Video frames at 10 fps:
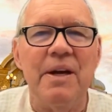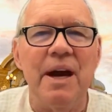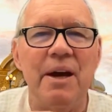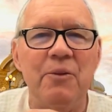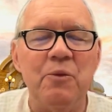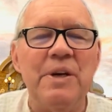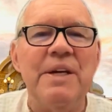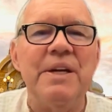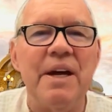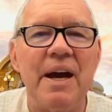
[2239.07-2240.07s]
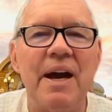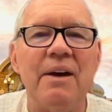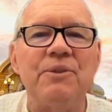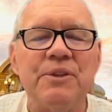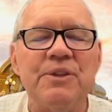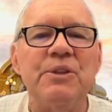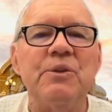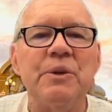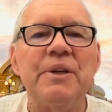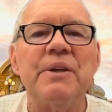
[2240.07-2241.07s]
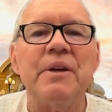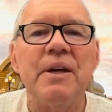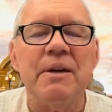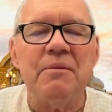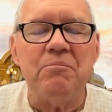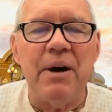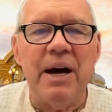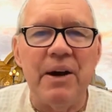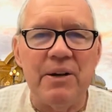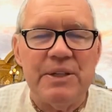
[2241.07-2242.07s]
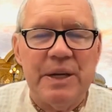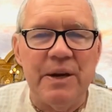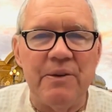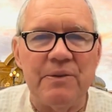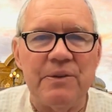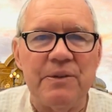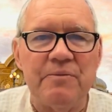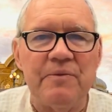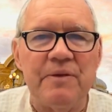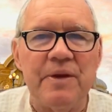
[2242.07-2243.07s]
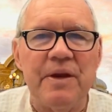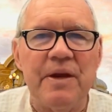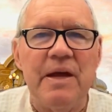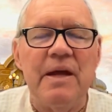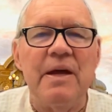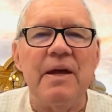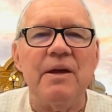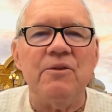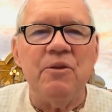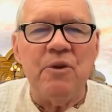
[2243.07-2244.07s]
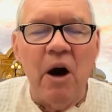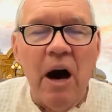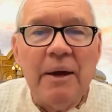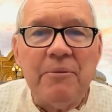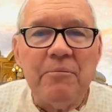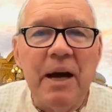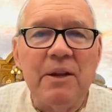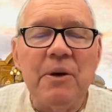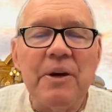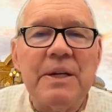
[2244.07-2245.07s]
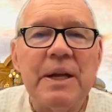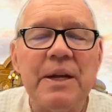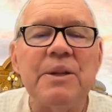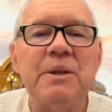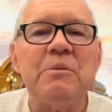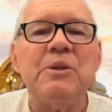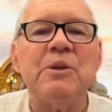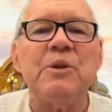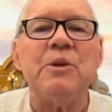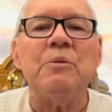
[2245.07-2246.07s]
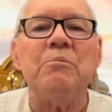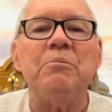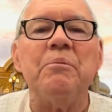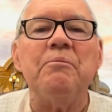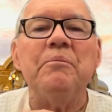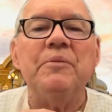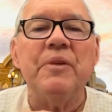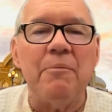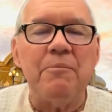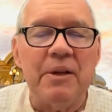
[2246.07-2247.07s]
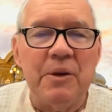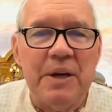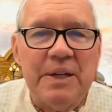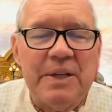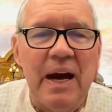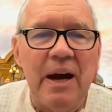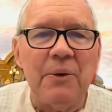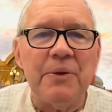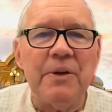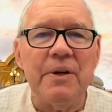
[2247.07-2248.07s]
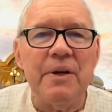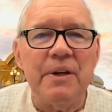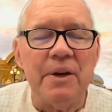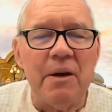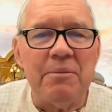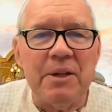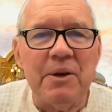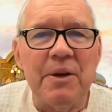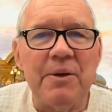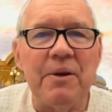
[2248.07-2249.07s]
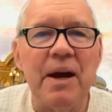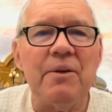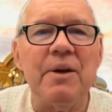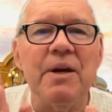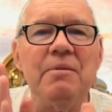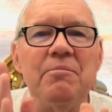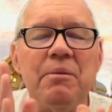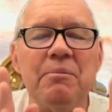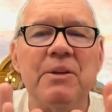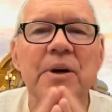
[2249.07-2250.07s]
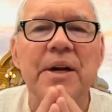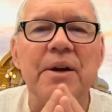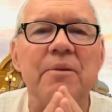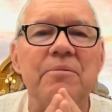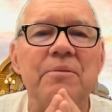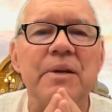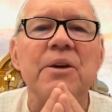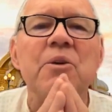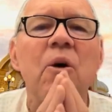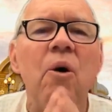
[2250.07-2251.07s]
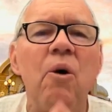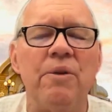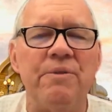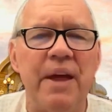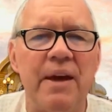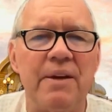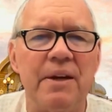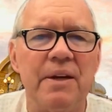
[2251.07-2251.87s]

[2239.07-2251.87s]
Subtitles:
and we have to deal with it by ourselves, not by looking to anything material, not by looking down, not by looking around, but by looking up. And in all of that,